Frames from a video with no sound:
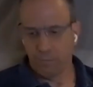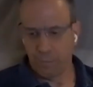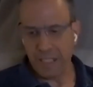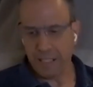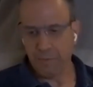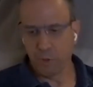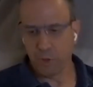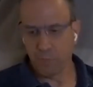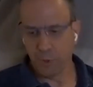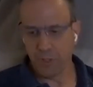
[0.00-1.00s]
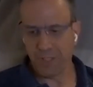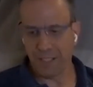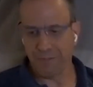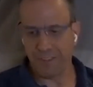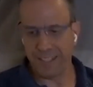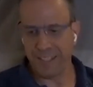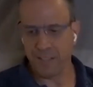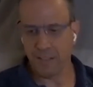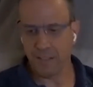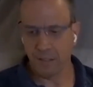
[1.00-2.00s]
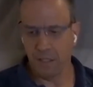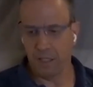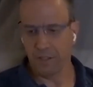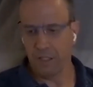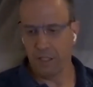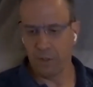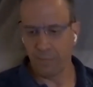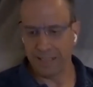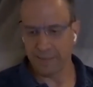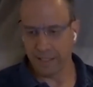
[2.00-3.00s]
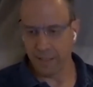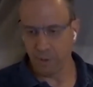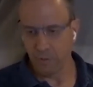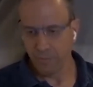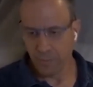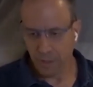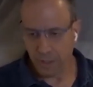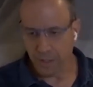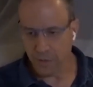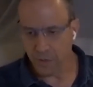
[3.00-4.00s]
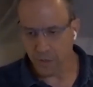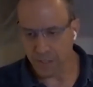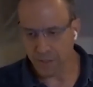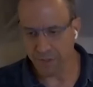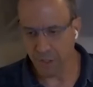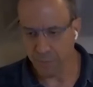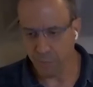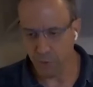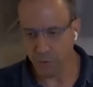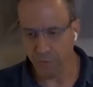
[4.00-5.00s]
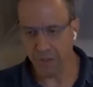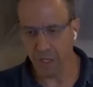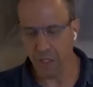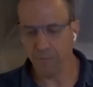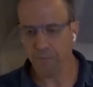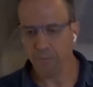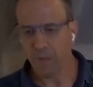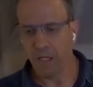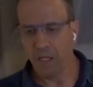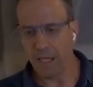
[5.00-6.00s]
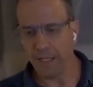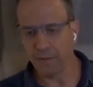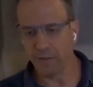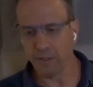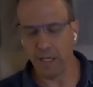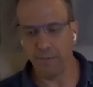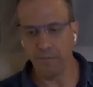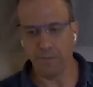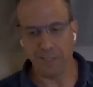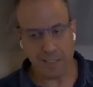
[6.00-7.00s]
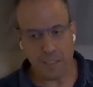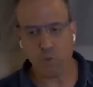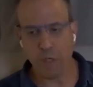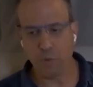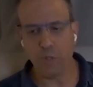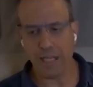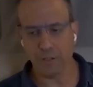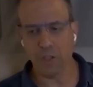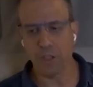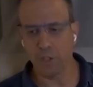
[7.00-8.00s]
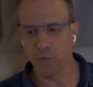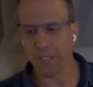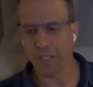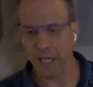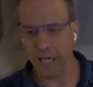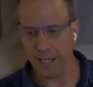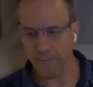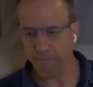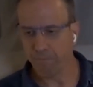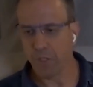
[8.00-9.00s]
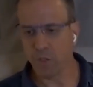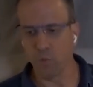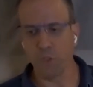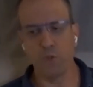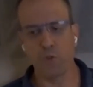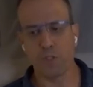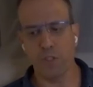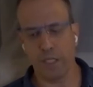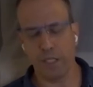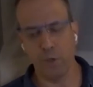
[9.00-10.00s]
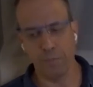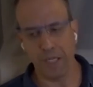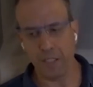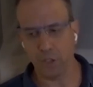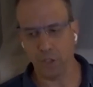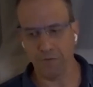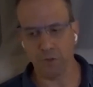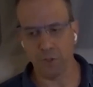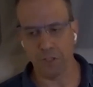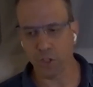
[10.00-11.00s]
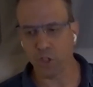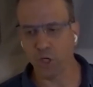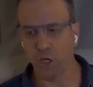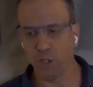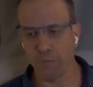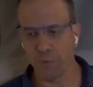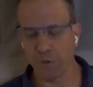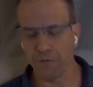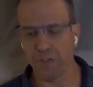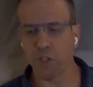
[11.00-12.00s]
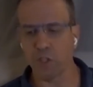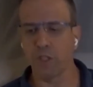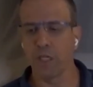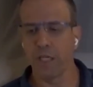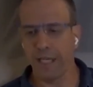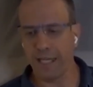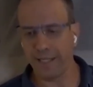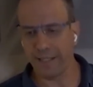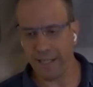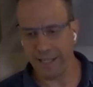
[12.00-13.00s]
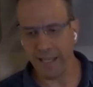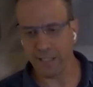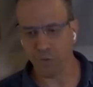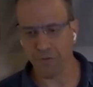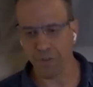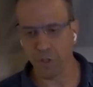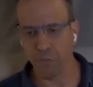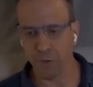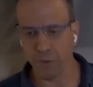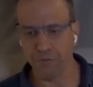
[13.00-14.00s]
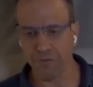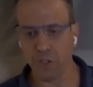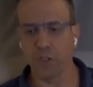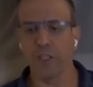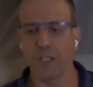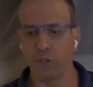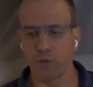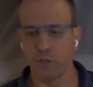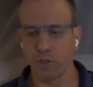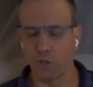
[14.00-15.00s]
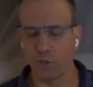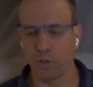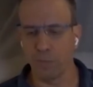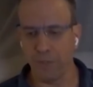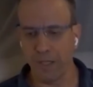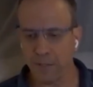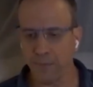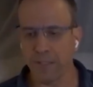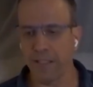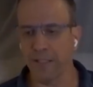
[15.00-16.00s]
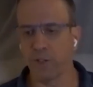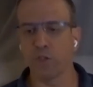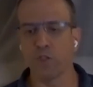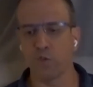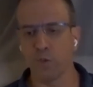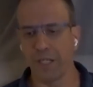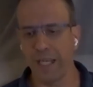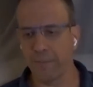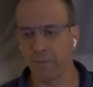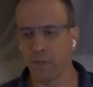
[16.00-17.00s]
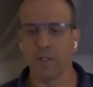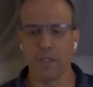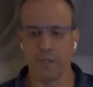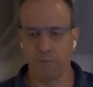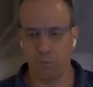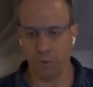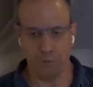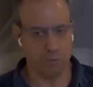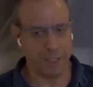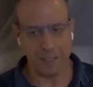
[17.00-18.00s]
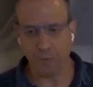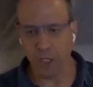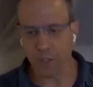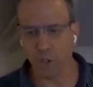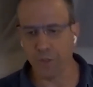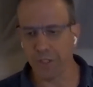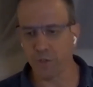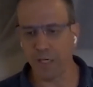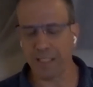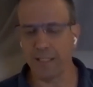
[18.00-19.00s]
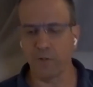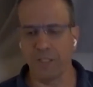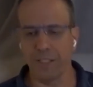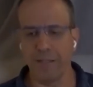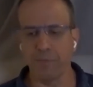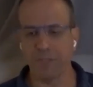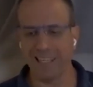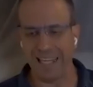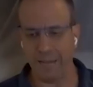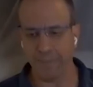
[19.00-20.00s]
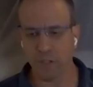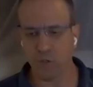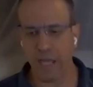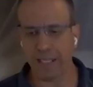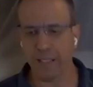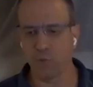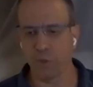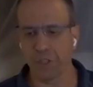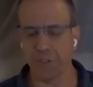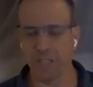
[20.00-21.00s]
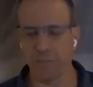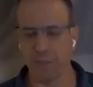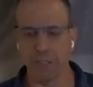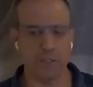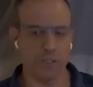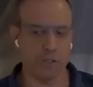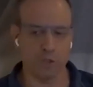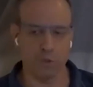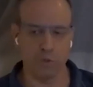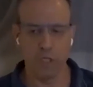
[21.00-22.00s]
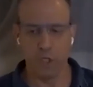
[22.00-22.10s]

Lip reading: being able to put stuff here on my table is a very important thing. And this is where we actually use AI. So we use a combination of traditional computer vision and AI-driven computer vision in order to do the placement and in order to enable what I'm not showing you right now, enable dynamic tracking, which is the ability to